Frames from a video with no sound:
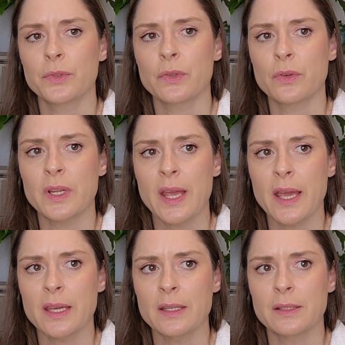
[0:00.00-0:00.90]

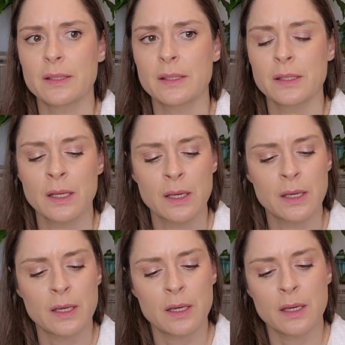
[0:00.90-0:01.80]
creates
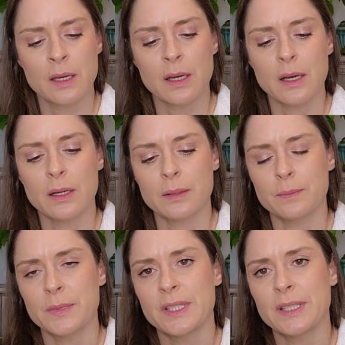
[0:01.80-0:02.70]

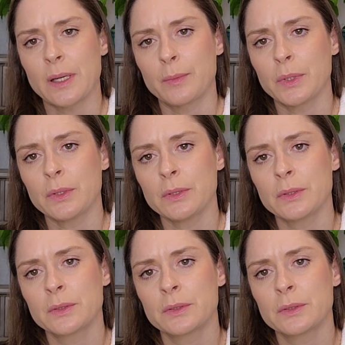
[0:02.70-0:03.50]
double,